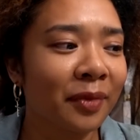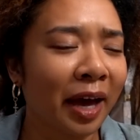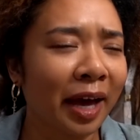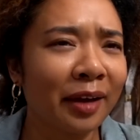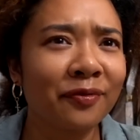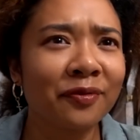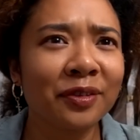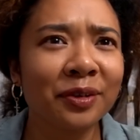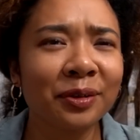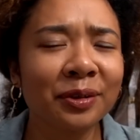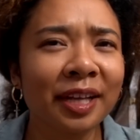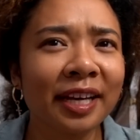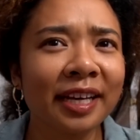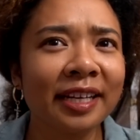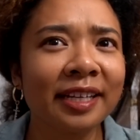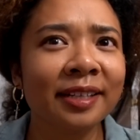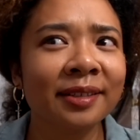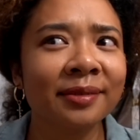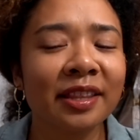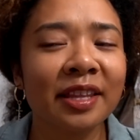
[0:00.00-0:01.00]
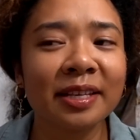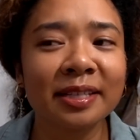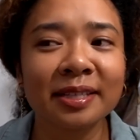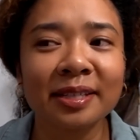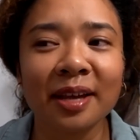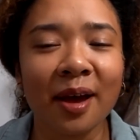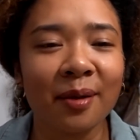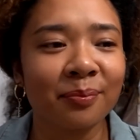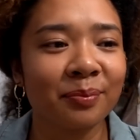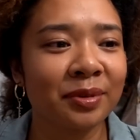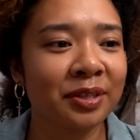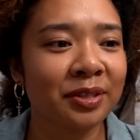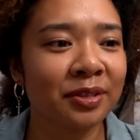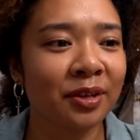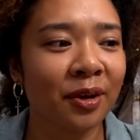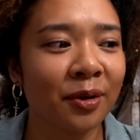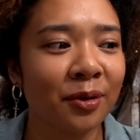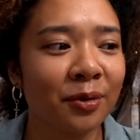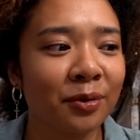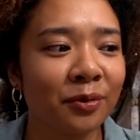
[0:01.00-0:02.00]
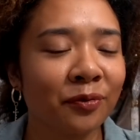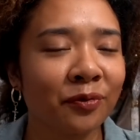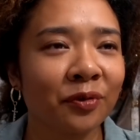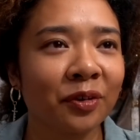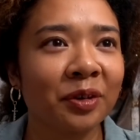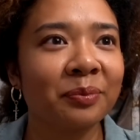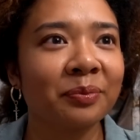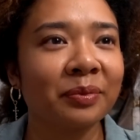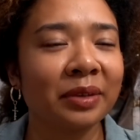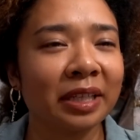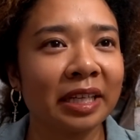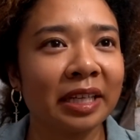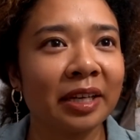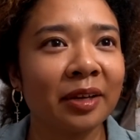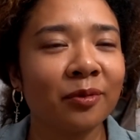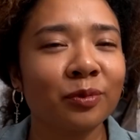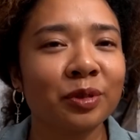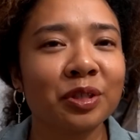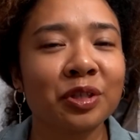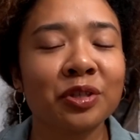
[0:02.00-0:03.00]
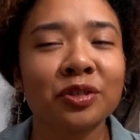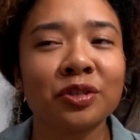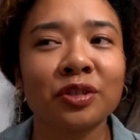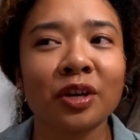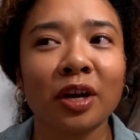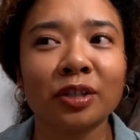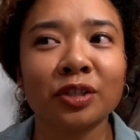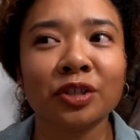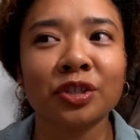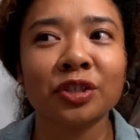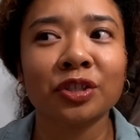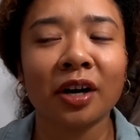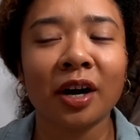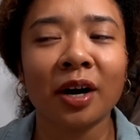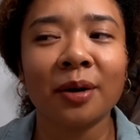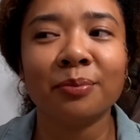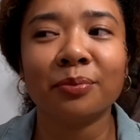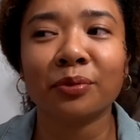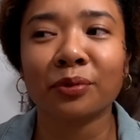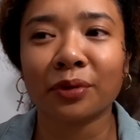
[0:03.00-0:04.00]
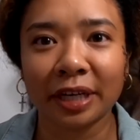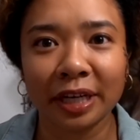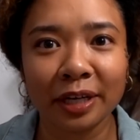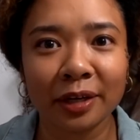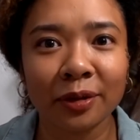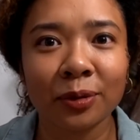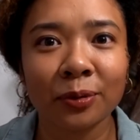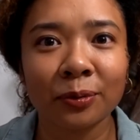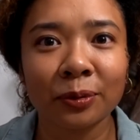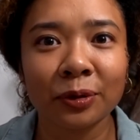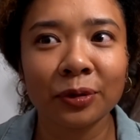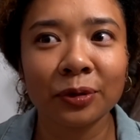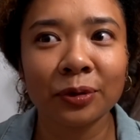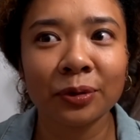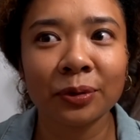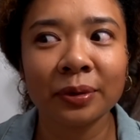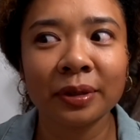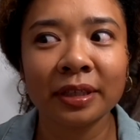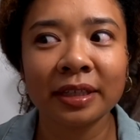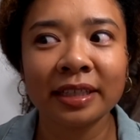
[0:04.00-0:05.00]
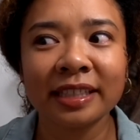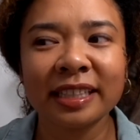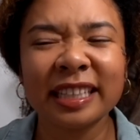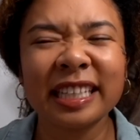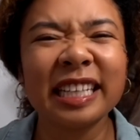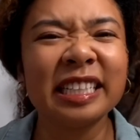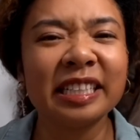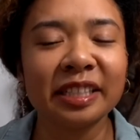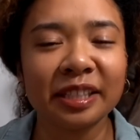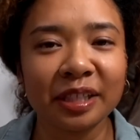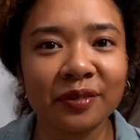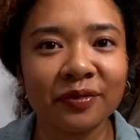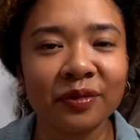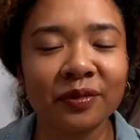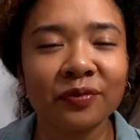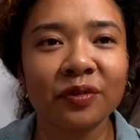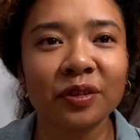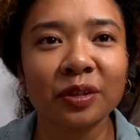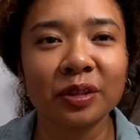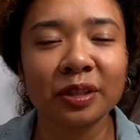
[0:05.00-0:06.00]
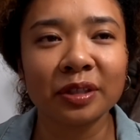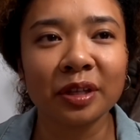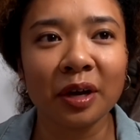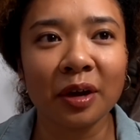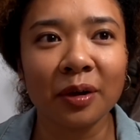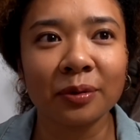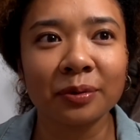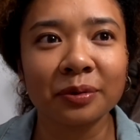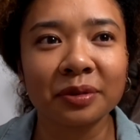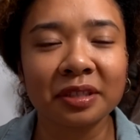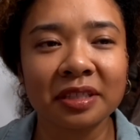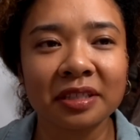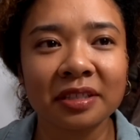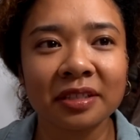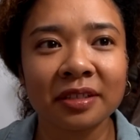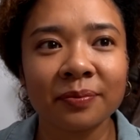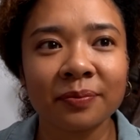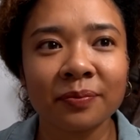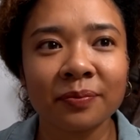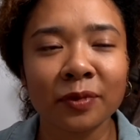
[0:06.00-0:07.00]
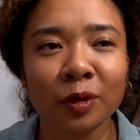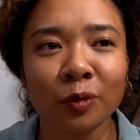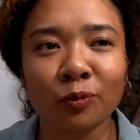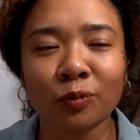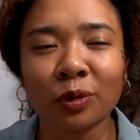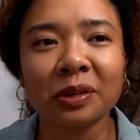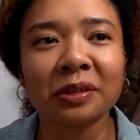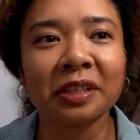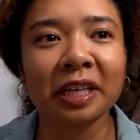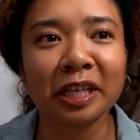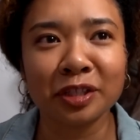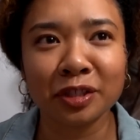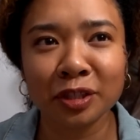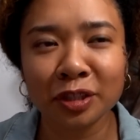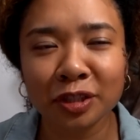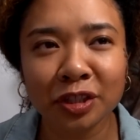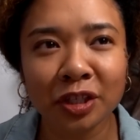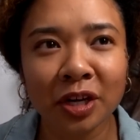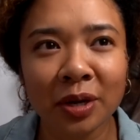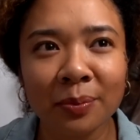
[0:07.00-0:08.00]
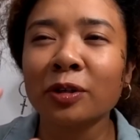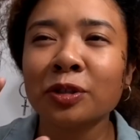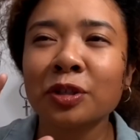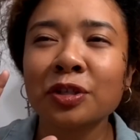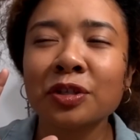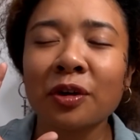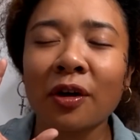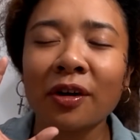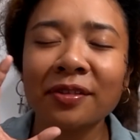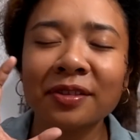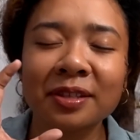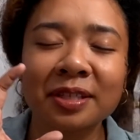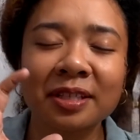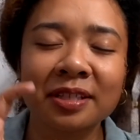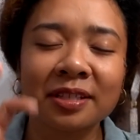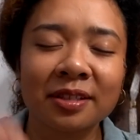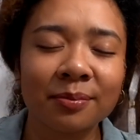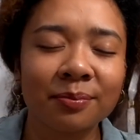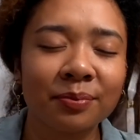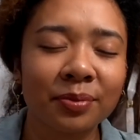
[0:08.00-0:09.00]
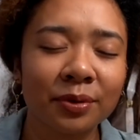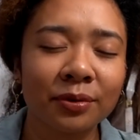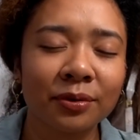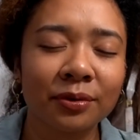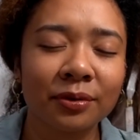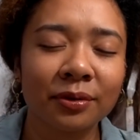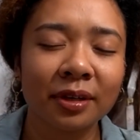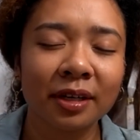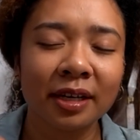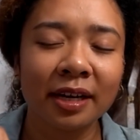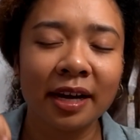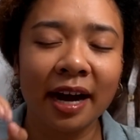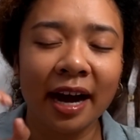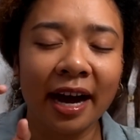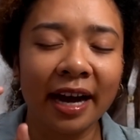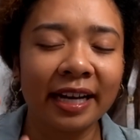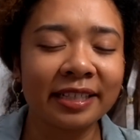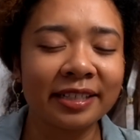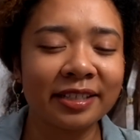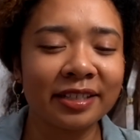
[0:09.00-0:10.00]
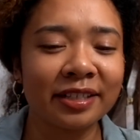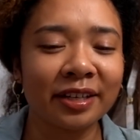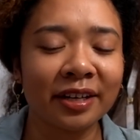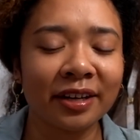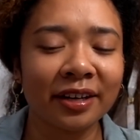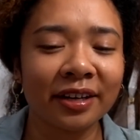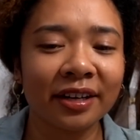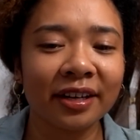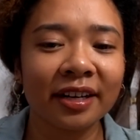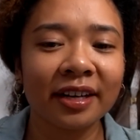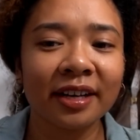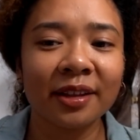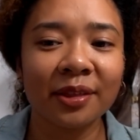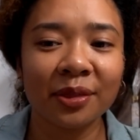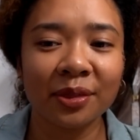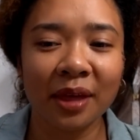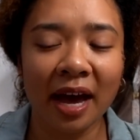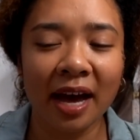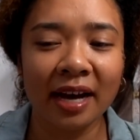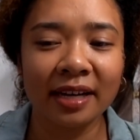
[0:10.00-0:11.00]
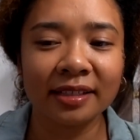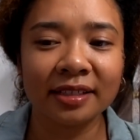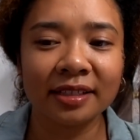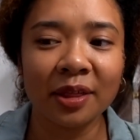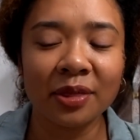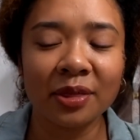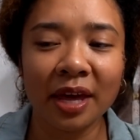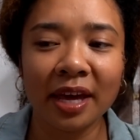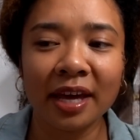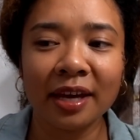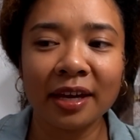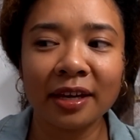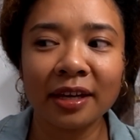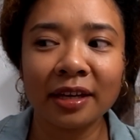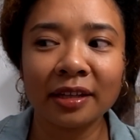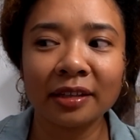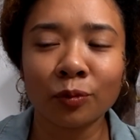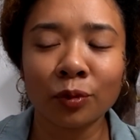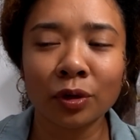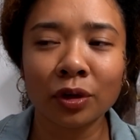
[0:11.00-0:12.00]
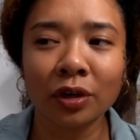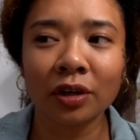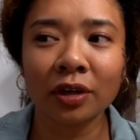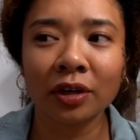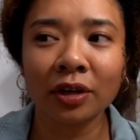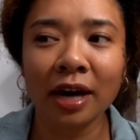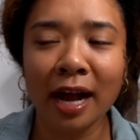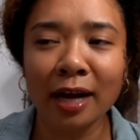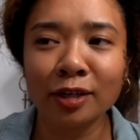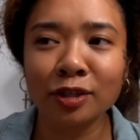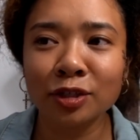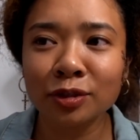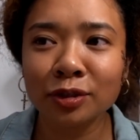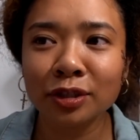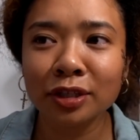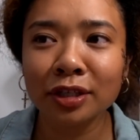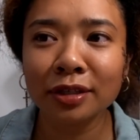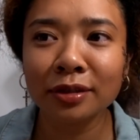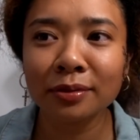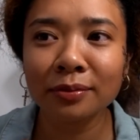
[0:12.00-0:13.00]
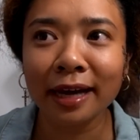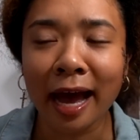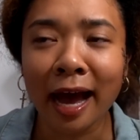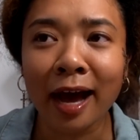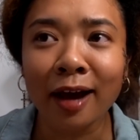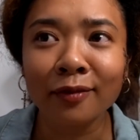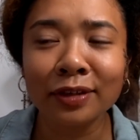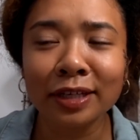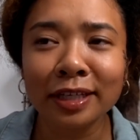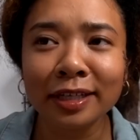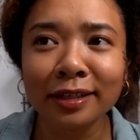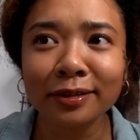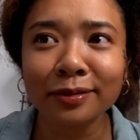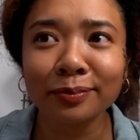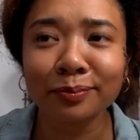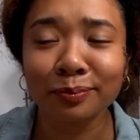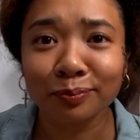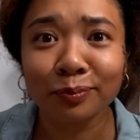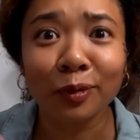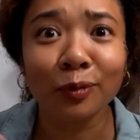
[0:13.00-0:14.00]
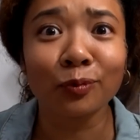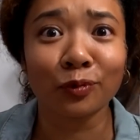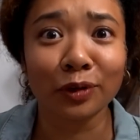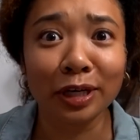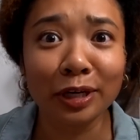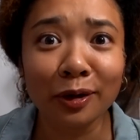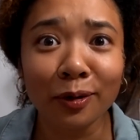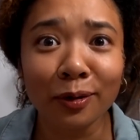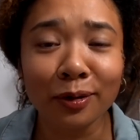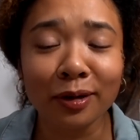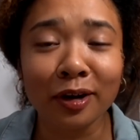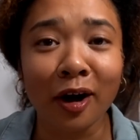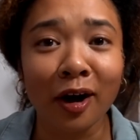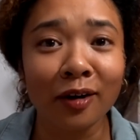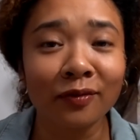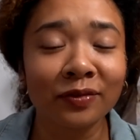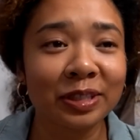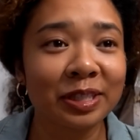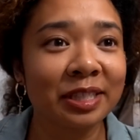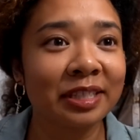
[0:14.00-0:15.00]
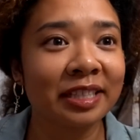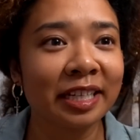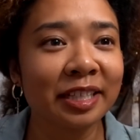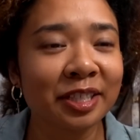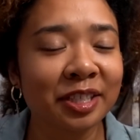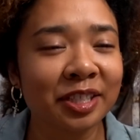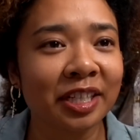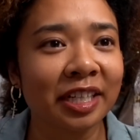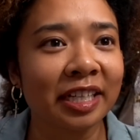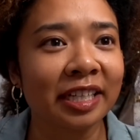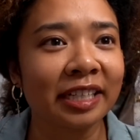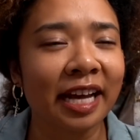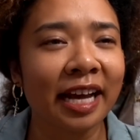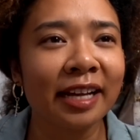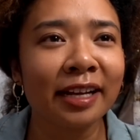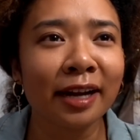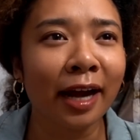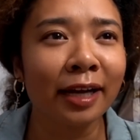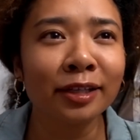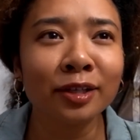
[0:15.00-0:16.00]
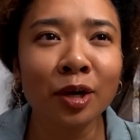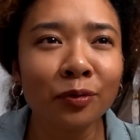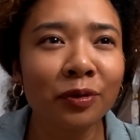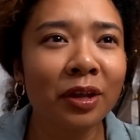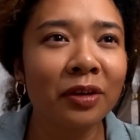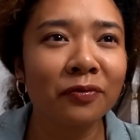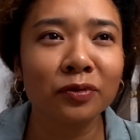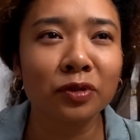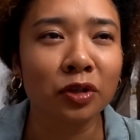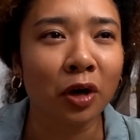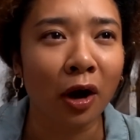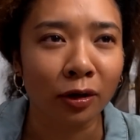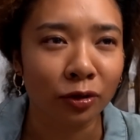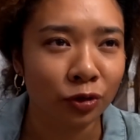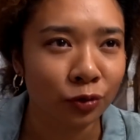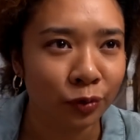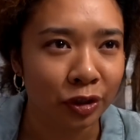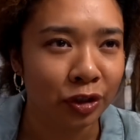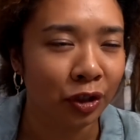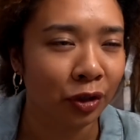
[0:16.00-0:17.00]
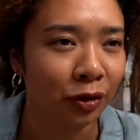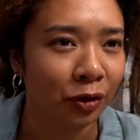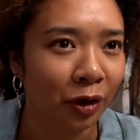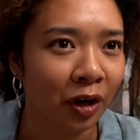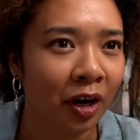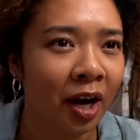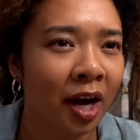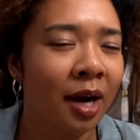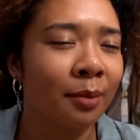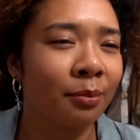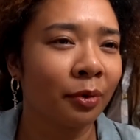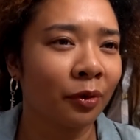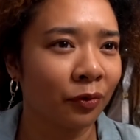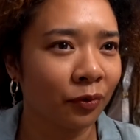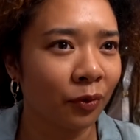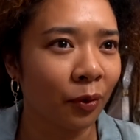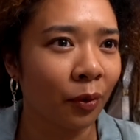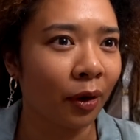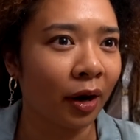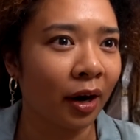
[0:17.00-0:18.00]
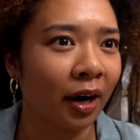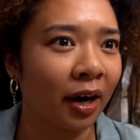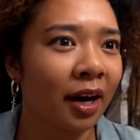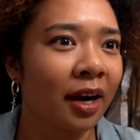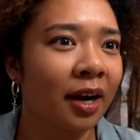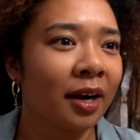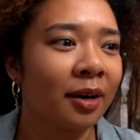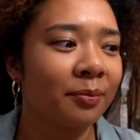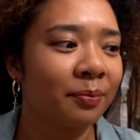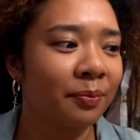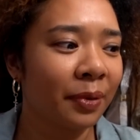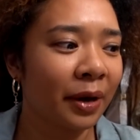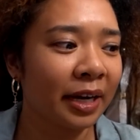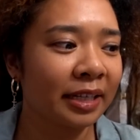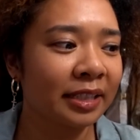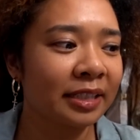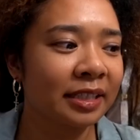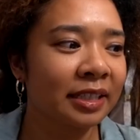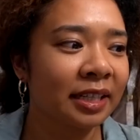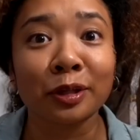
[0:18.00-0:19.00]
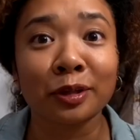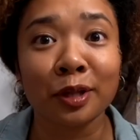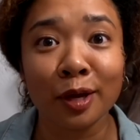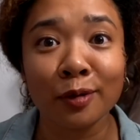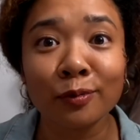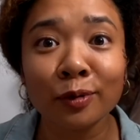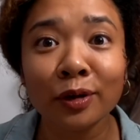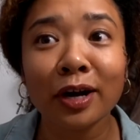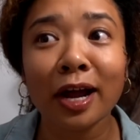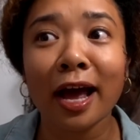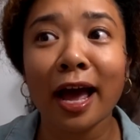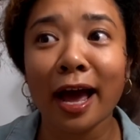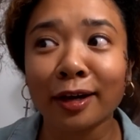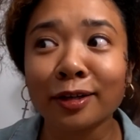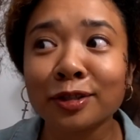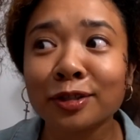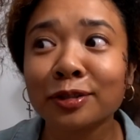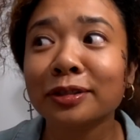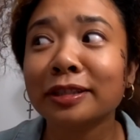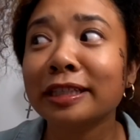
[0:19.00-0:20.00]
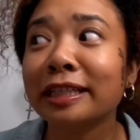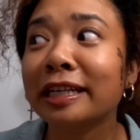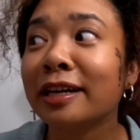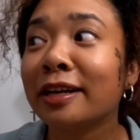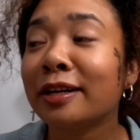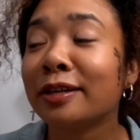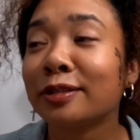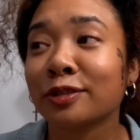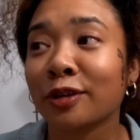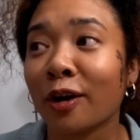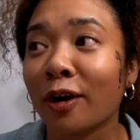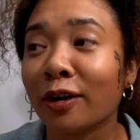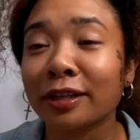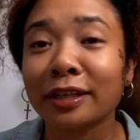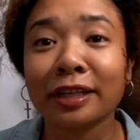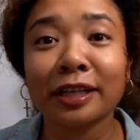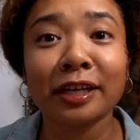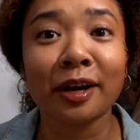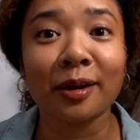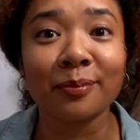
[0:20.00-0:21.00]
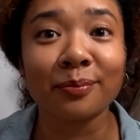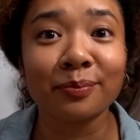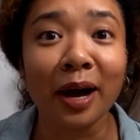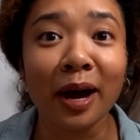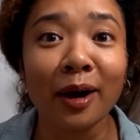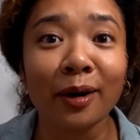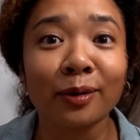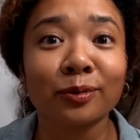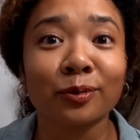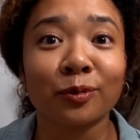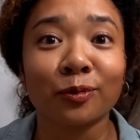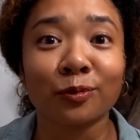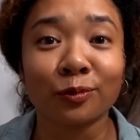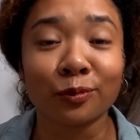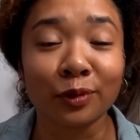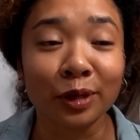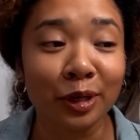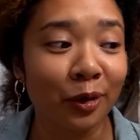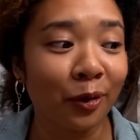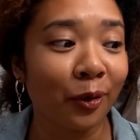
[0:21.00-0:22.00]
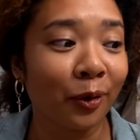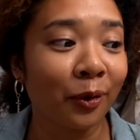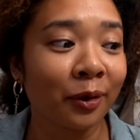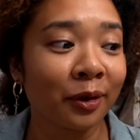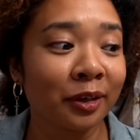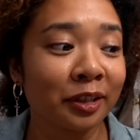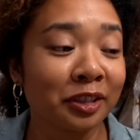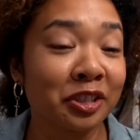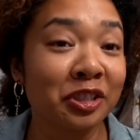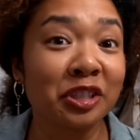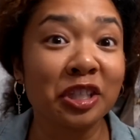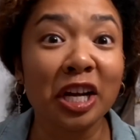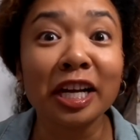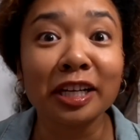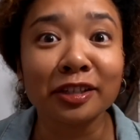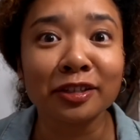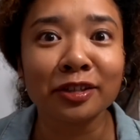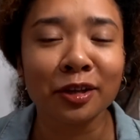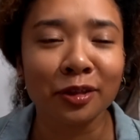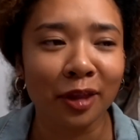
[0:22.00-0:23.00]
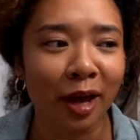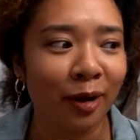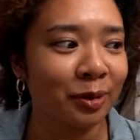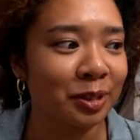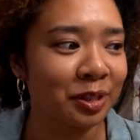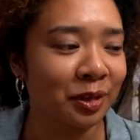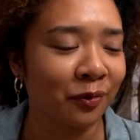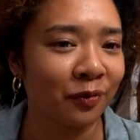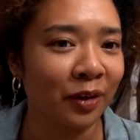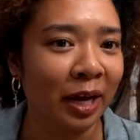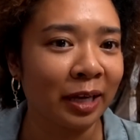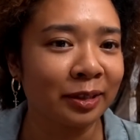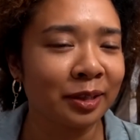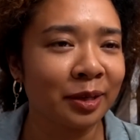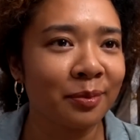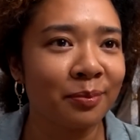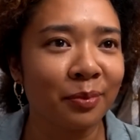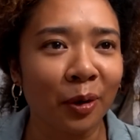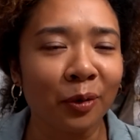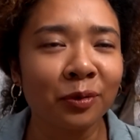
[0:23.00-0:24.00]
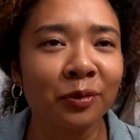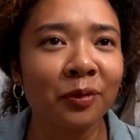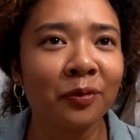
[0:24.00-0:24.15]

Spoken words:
I feel like this episode for me was such a breakthrough in Eve and Villanelle's relationship, just on the simple idea that they were actually having real conversation. And I know they've talked to each other before, but they were actually talking about real shit that was affecting both